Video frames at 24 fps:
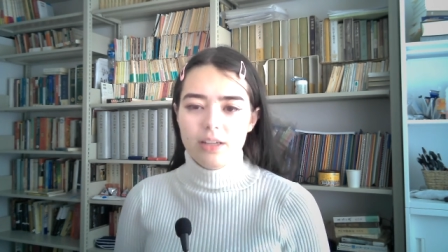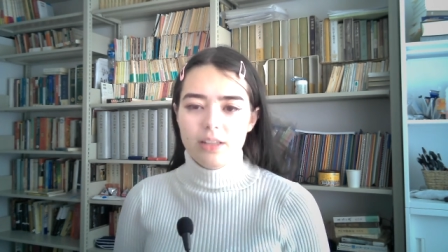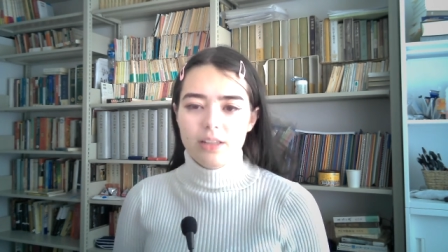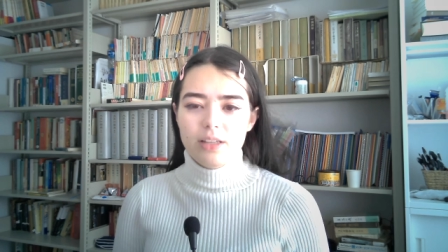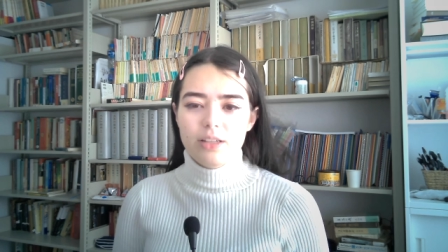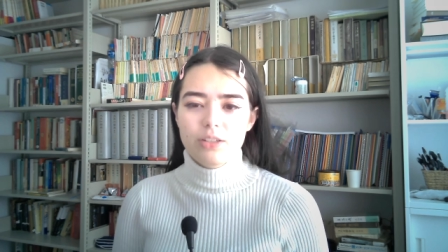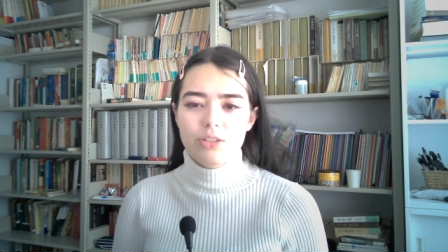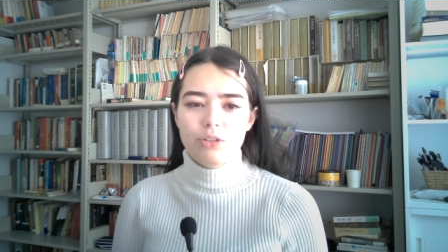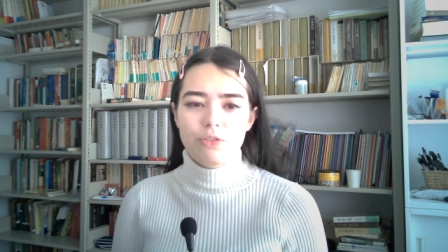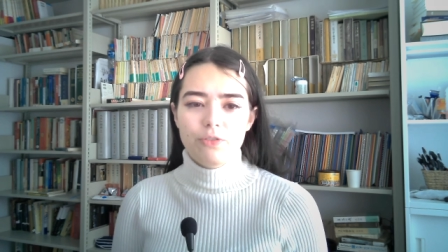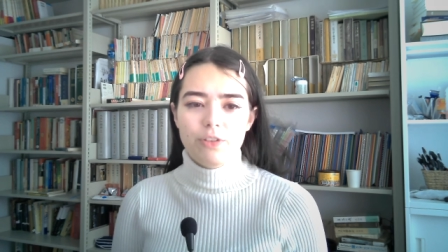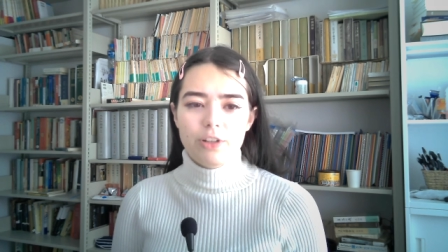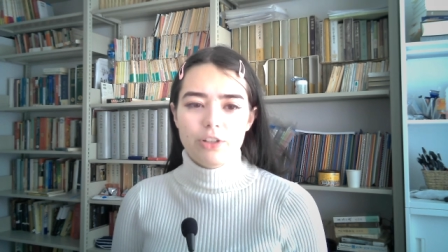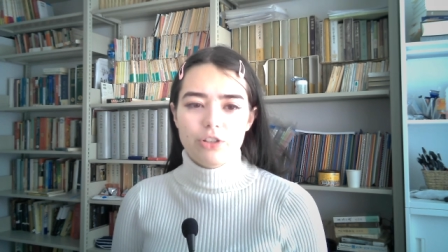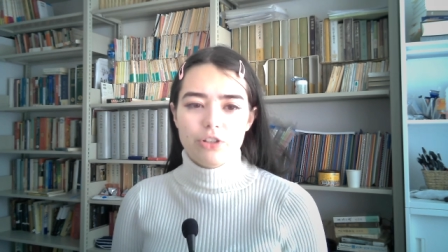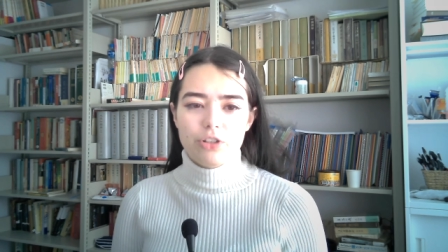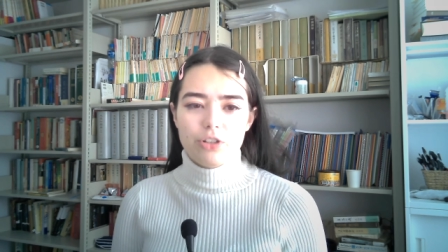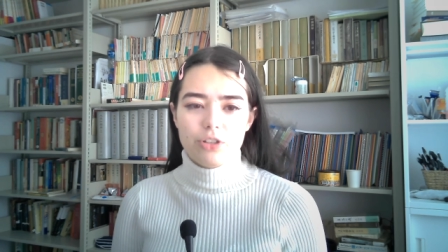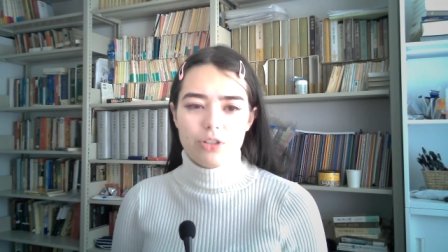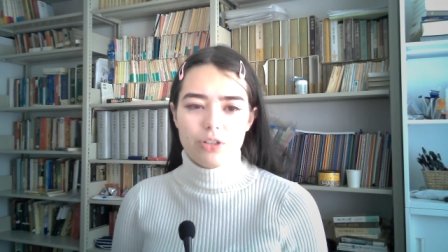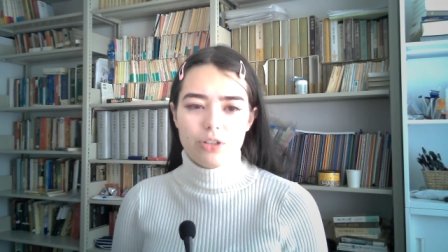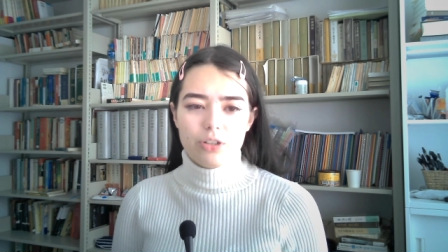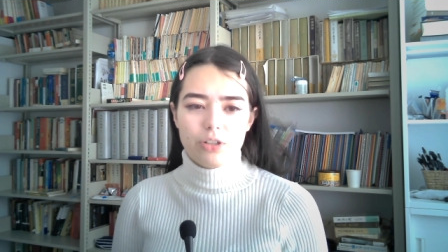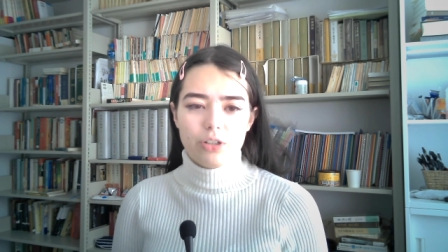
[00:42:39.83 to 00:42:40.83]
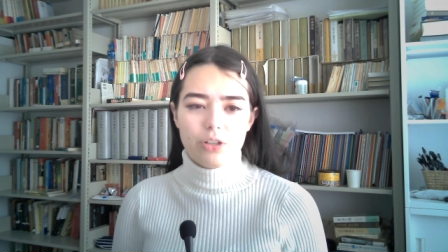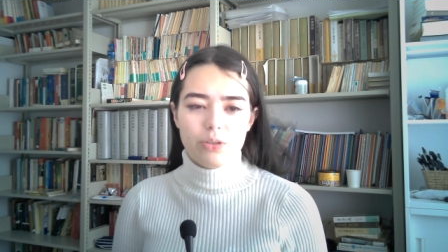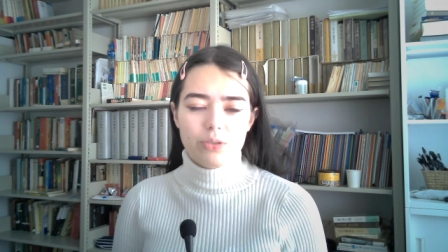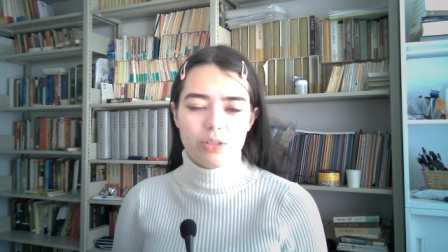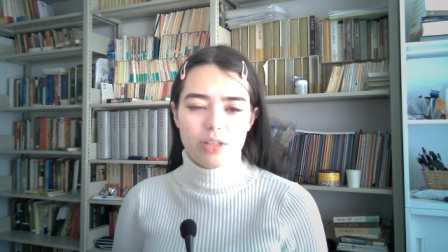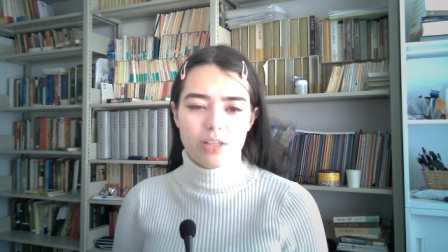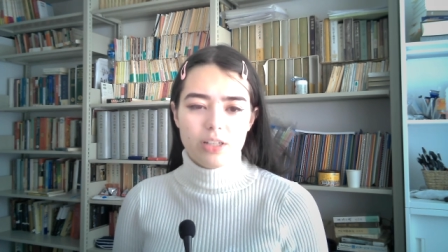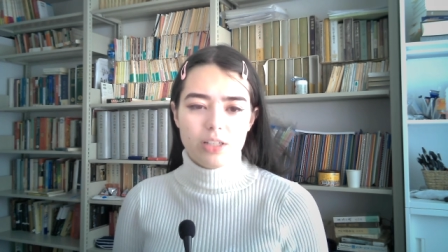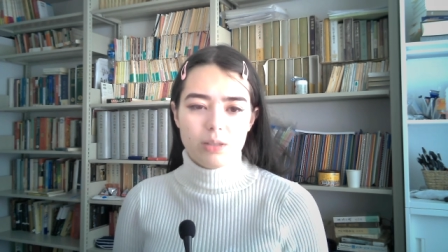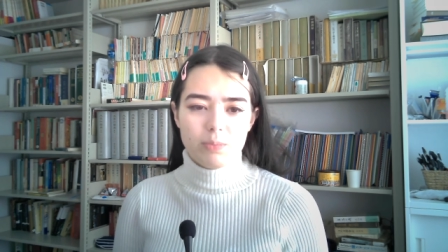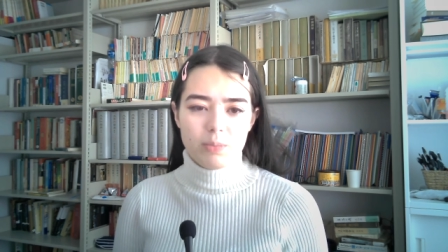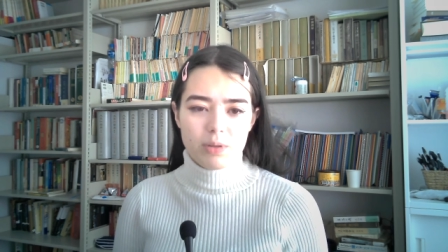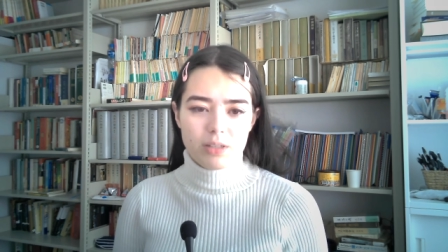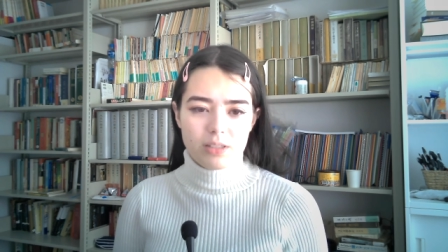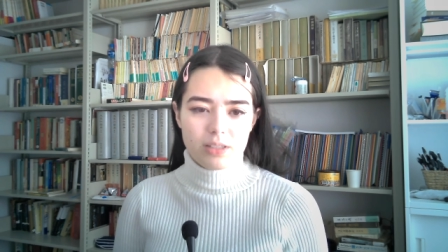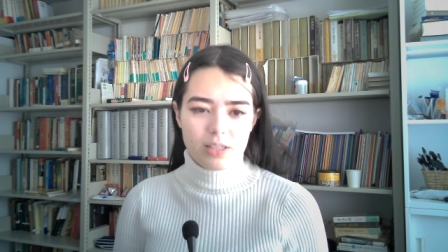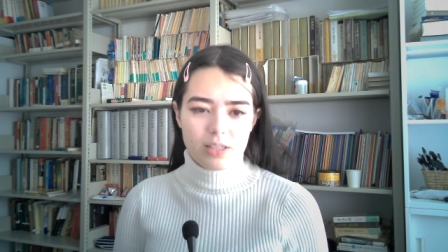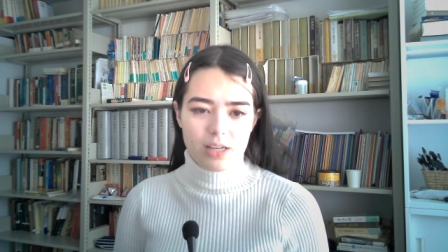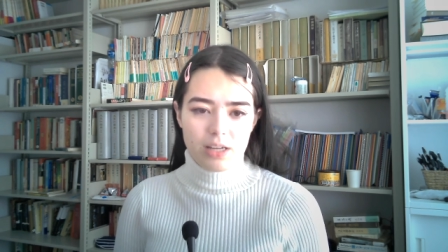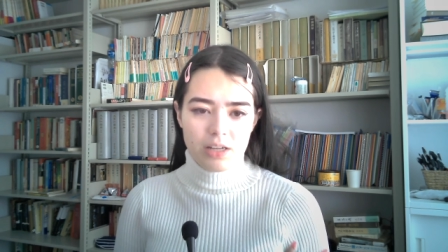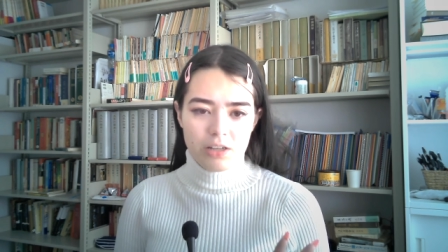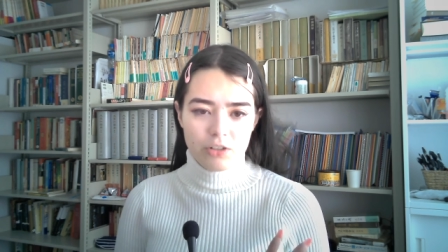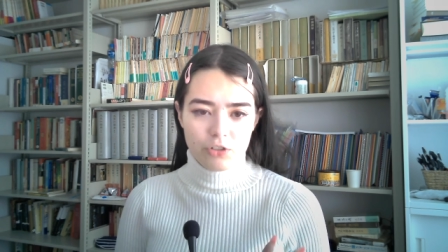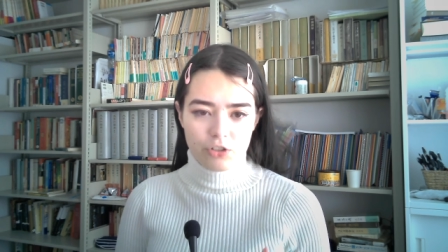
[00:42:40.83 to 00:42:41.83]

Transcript: These two features, close intimacy,